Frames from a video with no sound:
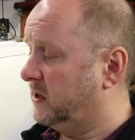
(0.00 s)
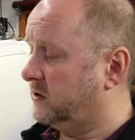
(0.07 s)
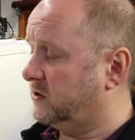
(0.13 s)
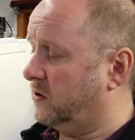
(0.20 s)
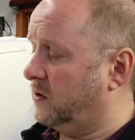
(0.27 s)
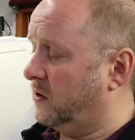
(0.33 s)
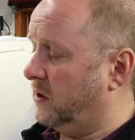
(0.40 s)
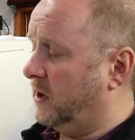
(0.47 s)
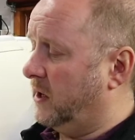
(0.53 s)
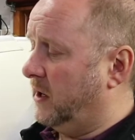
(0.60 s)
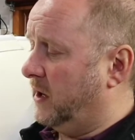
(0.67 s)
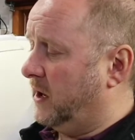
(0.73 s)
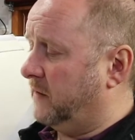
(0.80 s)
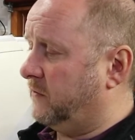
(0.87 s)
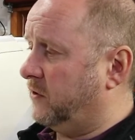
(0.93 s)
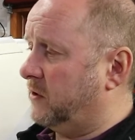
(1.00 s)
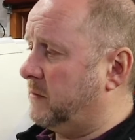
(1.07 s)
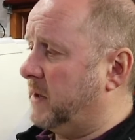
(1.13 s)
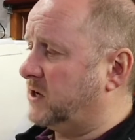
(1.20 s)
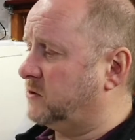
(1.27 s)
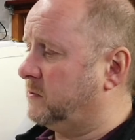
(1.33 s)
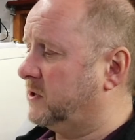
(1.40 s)
So I've got the
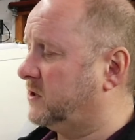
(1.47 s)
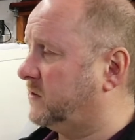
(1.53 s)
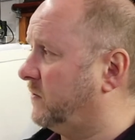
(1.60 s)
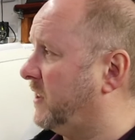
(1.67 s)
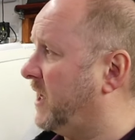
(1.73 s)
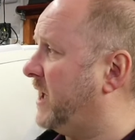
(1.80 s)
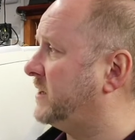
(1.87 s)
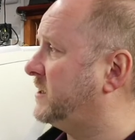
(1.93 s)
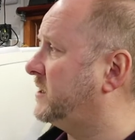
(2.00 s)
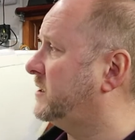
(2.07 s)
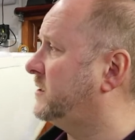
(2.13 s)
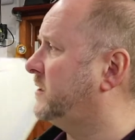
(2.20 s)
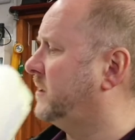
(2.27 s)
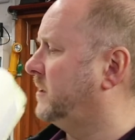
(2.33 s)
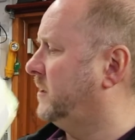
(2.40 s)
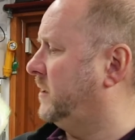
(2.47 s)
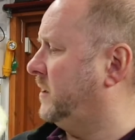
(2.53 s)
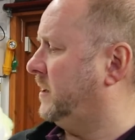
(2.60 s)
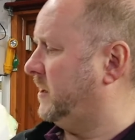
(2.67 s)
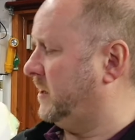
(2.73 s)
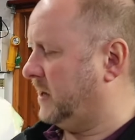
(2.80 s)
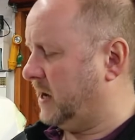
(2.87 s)
measurements for that,
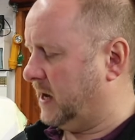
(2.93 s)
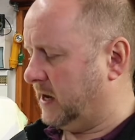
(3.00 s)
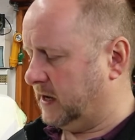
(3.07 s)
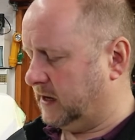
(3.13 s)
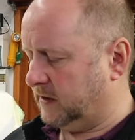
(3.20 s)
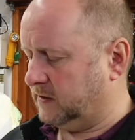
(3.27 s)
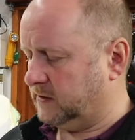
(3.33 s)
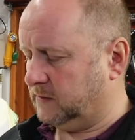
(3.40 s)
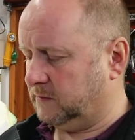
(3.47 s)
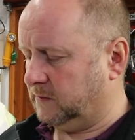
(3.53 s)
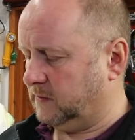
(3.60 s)
and